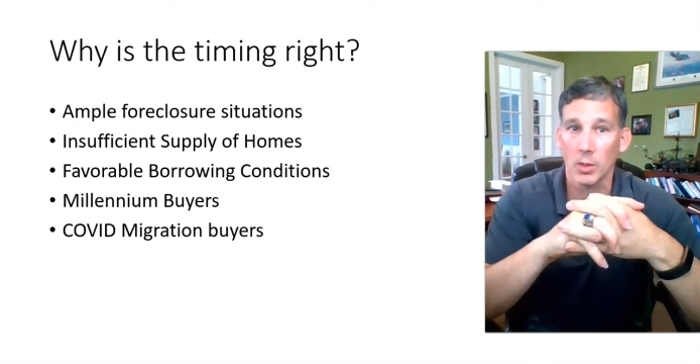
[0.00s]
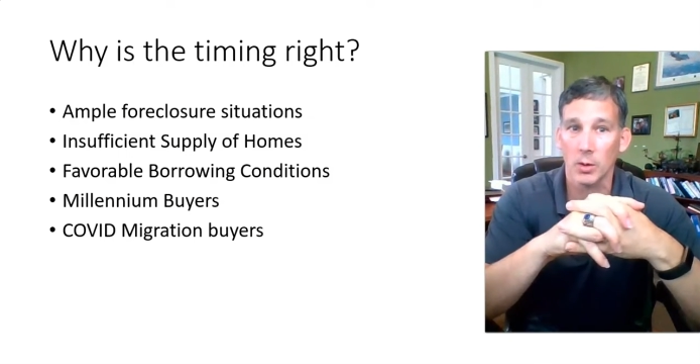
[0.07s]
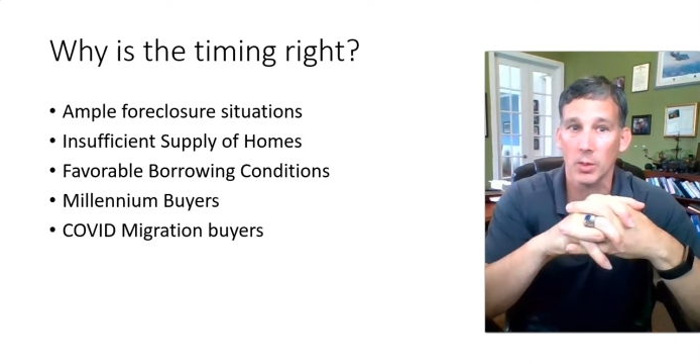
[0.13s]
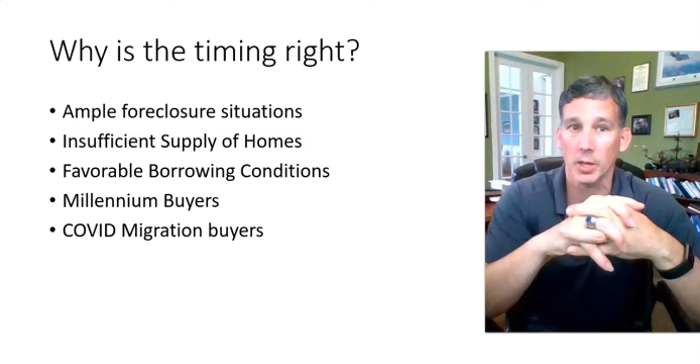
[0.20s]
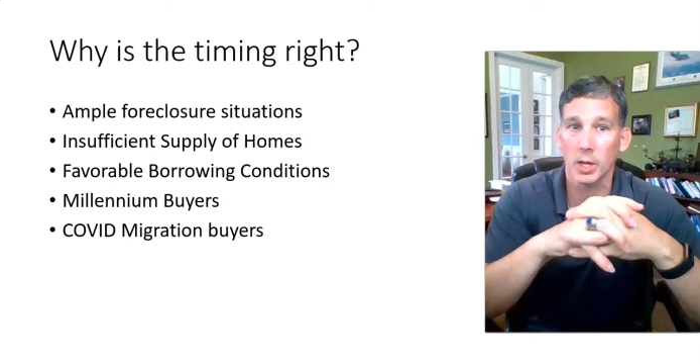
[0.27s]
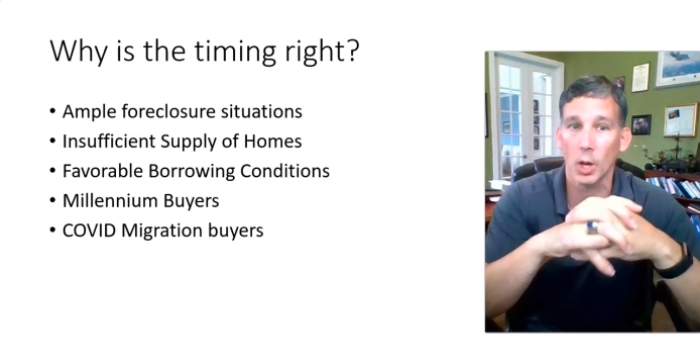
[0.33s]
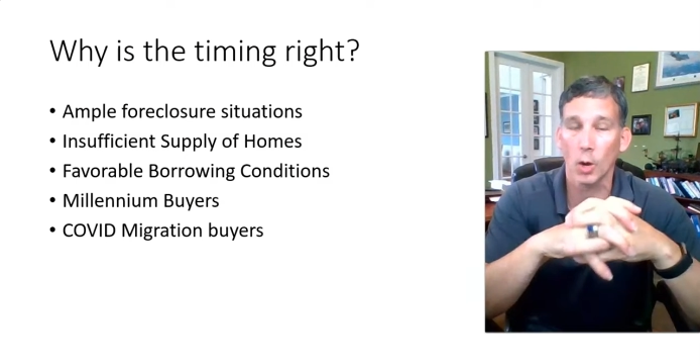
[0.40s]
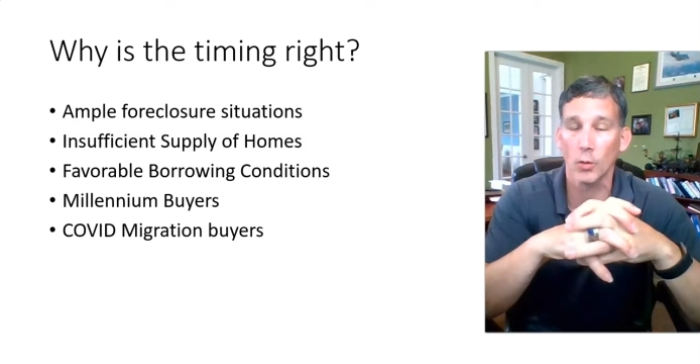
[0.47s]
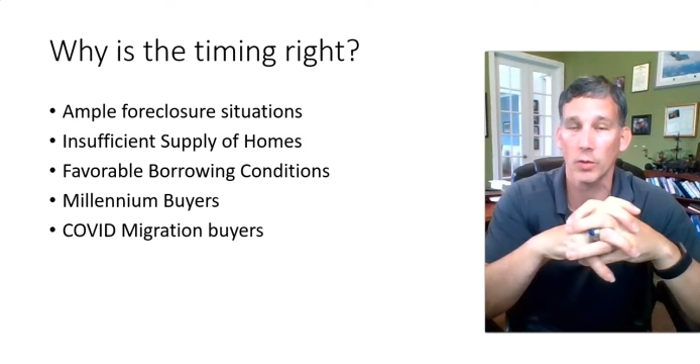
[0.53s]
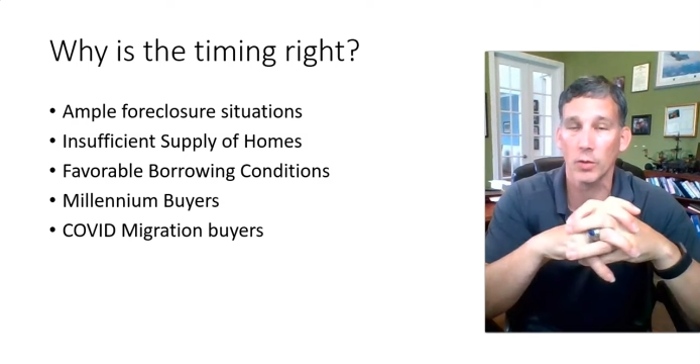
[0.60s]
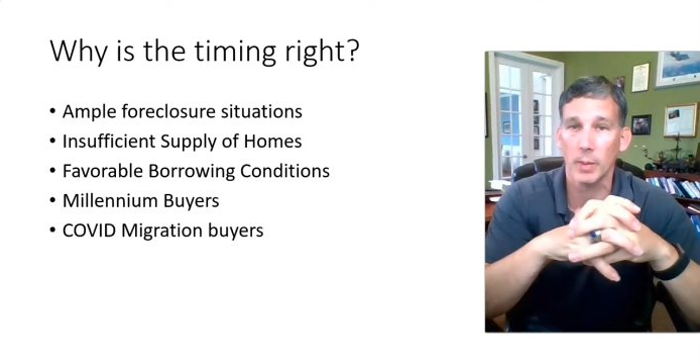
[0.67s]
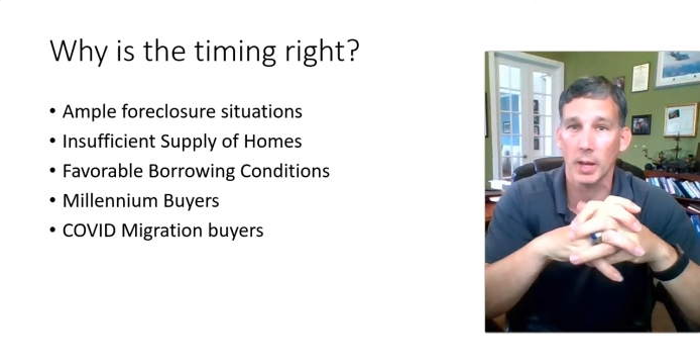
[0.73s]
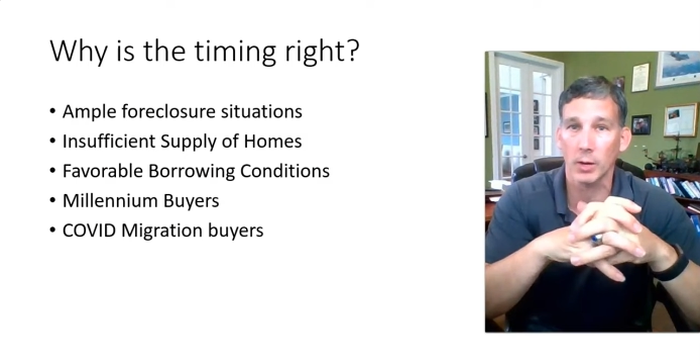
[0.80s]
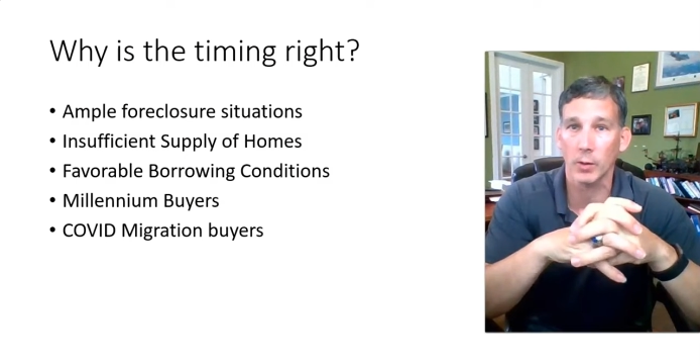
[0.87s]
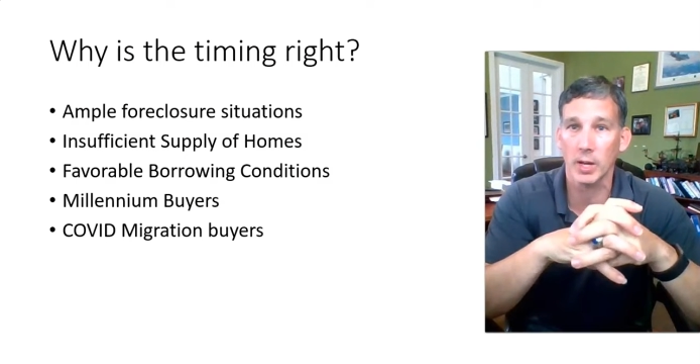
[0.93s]
They're the COVID
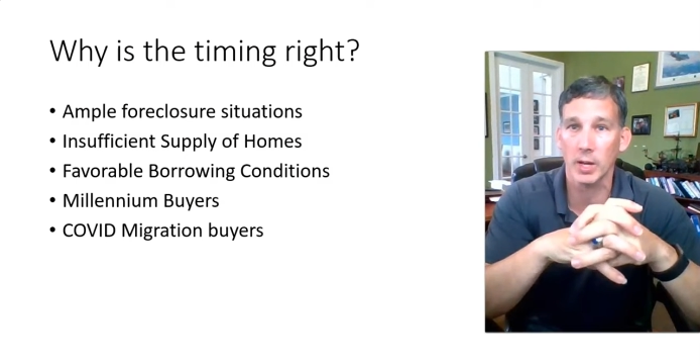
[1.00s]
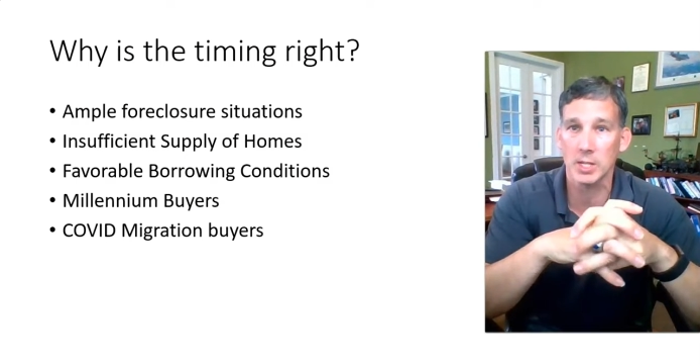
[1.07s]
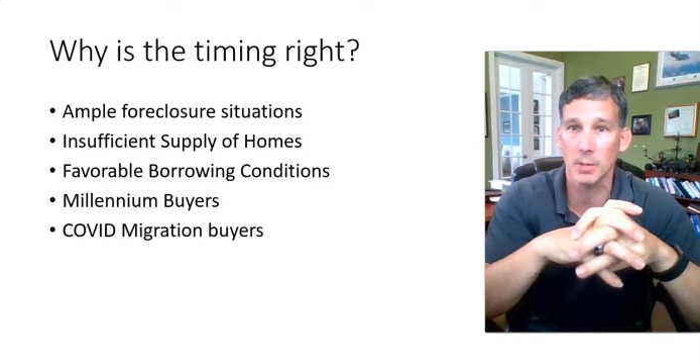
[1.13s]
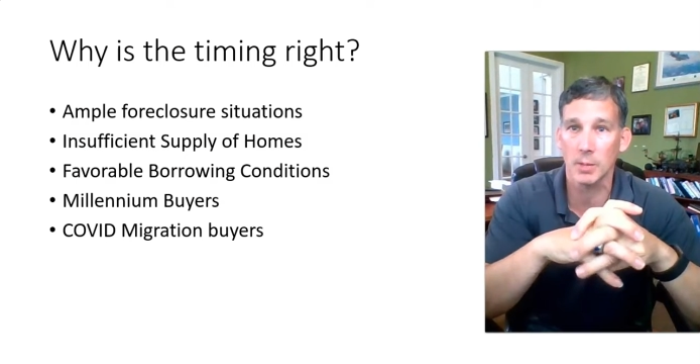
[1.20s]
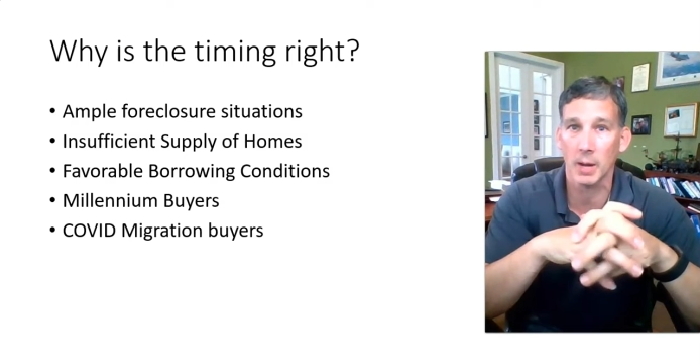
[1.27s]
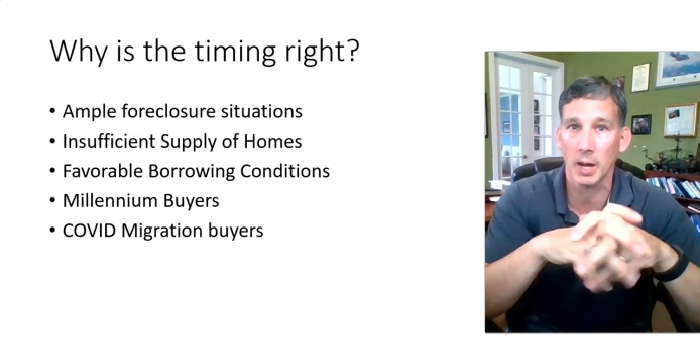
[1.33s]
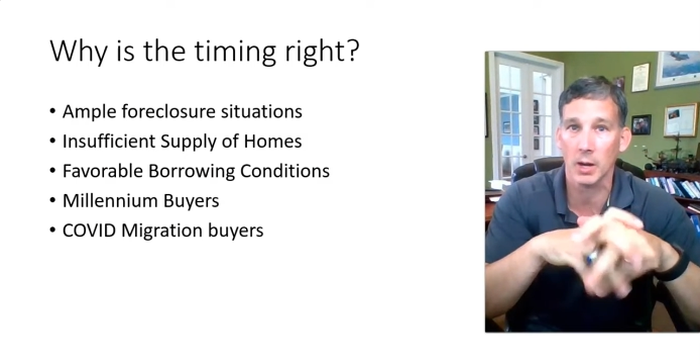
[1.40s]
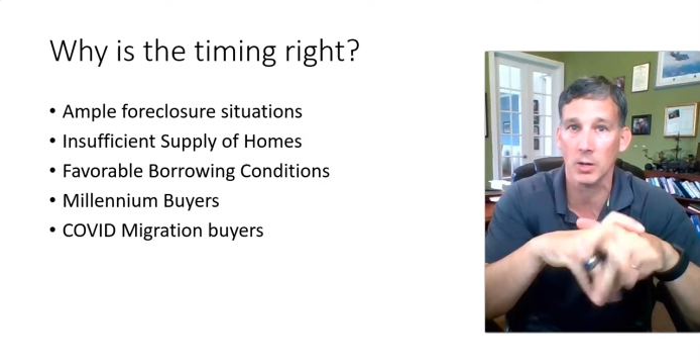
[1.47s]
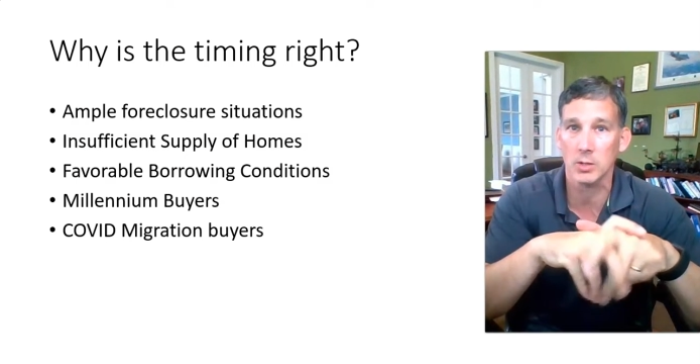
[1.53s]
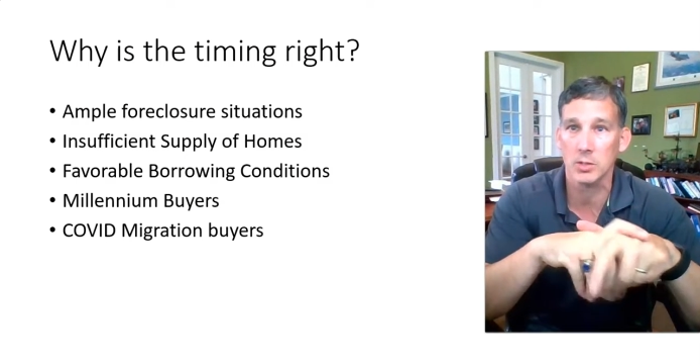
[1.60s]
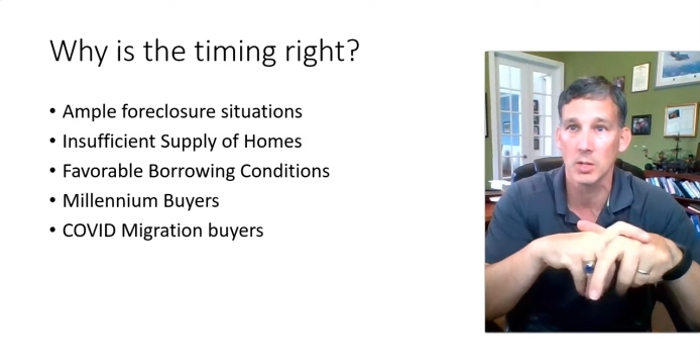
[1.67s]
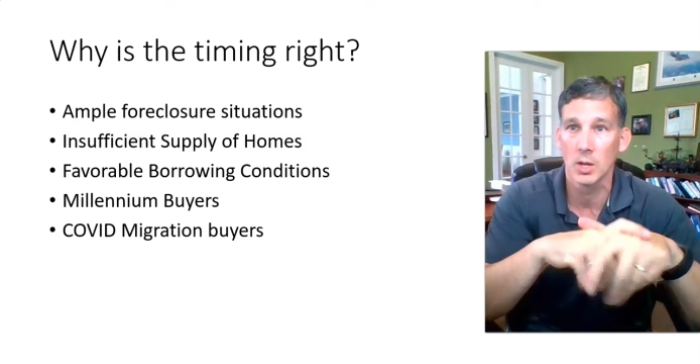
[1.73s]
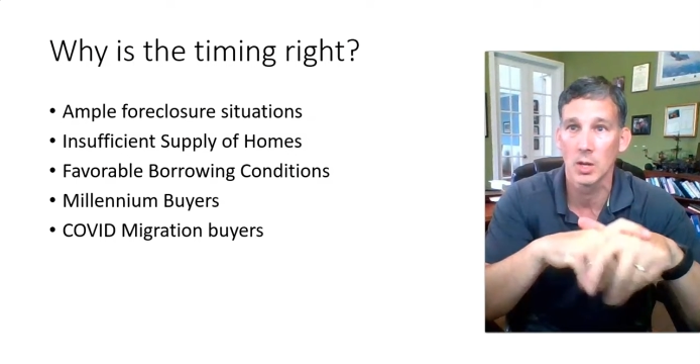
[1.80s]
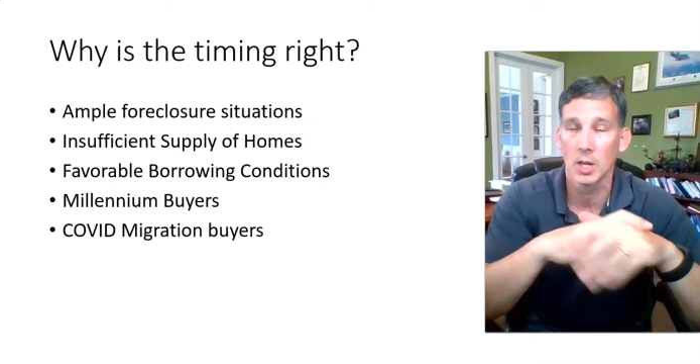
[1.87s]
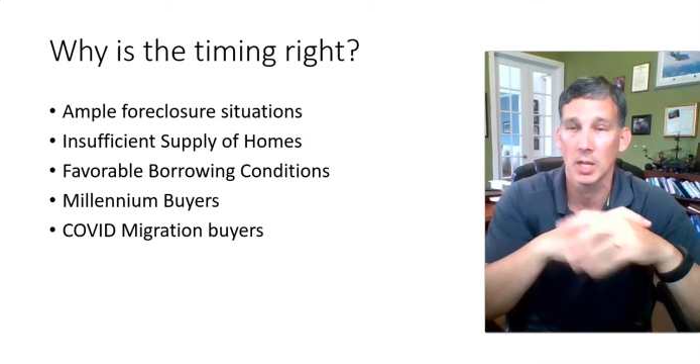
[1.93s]
migration buyers.